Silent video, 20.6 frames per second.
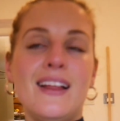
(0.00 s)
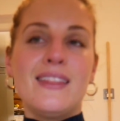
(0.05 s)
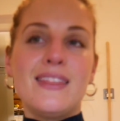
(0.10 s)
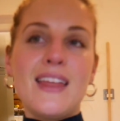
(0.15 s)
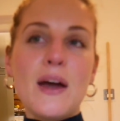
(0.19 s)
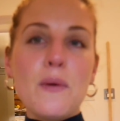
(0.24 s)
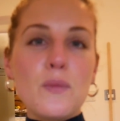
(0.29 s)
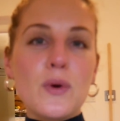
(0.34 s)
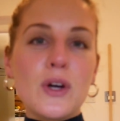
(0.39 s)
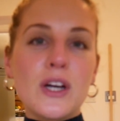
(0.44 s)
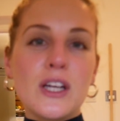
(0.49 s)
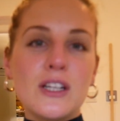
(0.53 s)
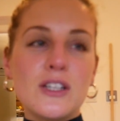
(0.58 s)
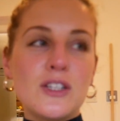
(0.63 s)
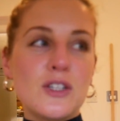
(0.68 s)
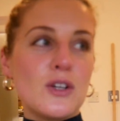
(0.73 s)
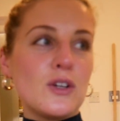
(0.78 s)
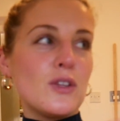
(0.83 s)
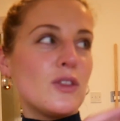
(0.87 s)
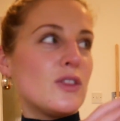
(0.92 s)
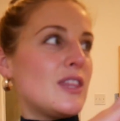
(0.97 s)
Then we're gonna
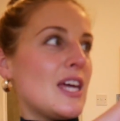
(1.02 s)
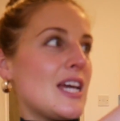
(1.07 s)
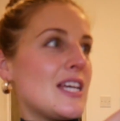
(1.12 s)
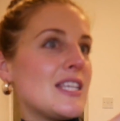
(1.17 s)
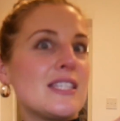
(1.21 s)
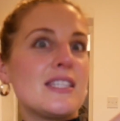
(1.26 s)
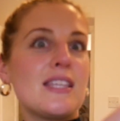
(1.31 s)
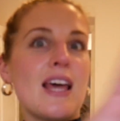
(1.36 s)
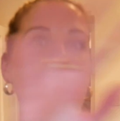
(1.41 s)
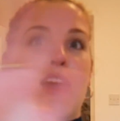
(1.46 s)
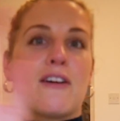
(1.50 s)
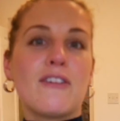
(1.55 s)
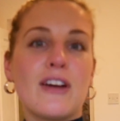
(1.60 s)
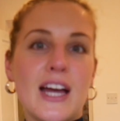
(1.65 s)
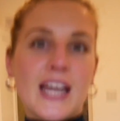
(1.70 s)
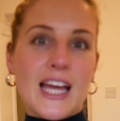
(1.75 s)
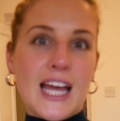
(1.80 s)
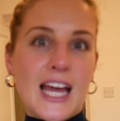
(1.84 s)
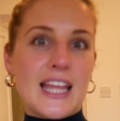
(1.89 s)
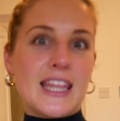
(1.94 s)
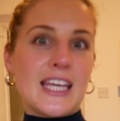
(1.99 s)
do this area
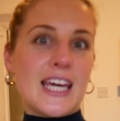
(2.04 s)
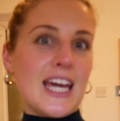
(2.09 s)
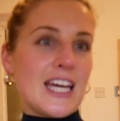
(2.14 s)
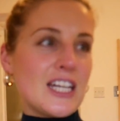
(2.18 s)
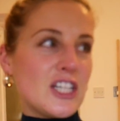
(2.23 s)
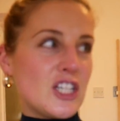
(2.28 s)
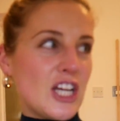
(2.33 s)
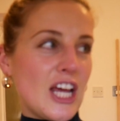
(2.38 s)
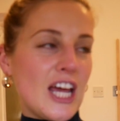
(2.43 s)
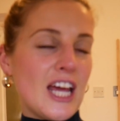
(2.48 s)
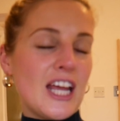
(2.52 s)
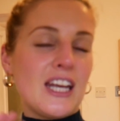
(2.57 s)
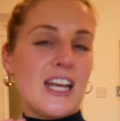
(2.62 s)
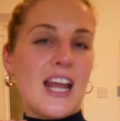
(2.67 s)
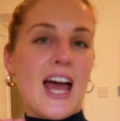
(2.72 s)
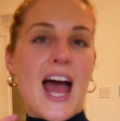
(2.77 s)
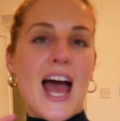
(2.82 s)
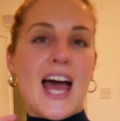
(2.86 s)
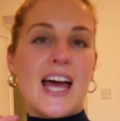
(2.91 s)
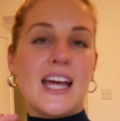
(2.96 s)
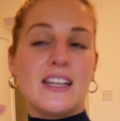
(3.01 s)
here, the
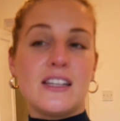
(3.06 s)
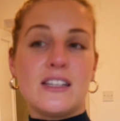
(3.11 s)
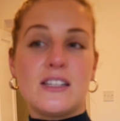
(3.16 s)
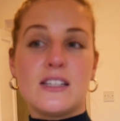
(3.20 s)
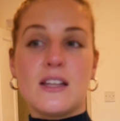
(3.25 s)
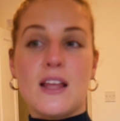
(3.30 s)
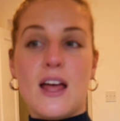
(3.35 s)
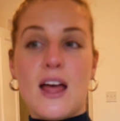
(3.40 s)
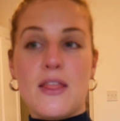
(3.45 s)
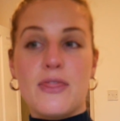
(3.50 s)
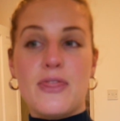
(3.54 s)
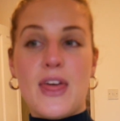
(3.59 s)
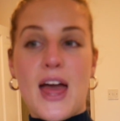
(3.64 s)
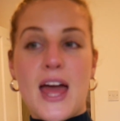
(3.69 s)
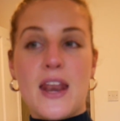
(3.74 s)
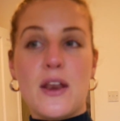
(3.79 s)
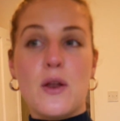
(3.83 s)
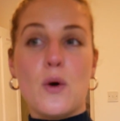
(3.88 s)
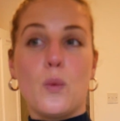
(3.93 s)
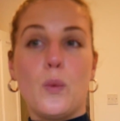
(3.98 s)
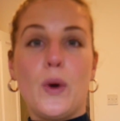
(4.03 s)
kitchen, and
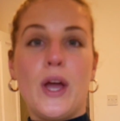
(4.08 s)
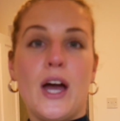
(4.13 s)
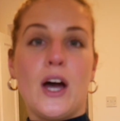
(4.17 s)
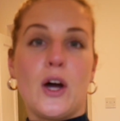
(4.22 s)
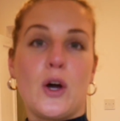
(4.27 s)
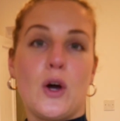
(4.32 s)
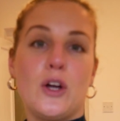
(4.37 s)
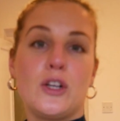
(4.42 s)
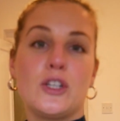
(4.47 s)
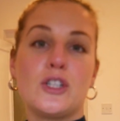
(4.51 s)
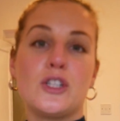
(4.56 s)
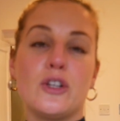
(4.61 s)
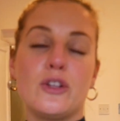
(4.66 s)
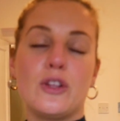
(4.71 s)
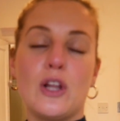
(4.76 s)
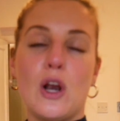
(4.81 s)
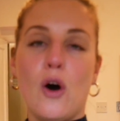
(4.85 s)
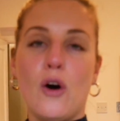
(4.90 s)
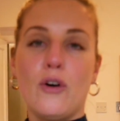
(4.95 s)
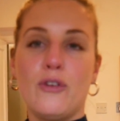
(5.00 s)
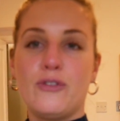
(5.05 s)
then we are going to do the
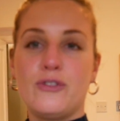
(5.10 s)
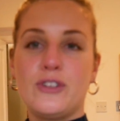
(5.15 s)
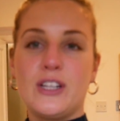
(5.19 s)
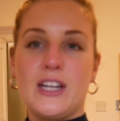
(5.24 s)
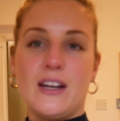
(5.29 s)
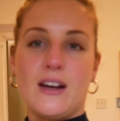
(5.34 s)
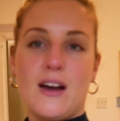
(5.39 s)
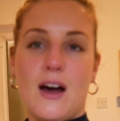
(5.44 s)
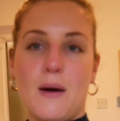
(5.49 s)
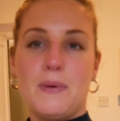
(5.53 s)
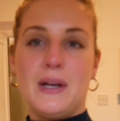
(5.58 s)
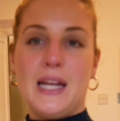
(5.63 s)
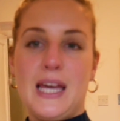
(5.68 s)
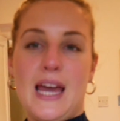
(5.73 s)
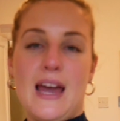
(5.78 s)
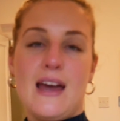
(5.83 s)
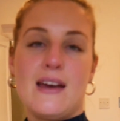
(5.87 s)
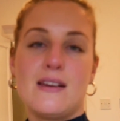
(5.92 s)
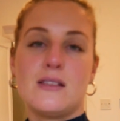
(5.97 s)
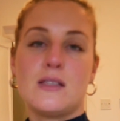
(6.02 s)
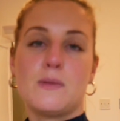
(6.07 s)
loft in a couple of
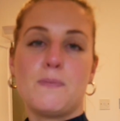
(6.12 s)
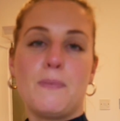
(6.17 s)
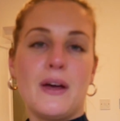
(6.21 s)
years.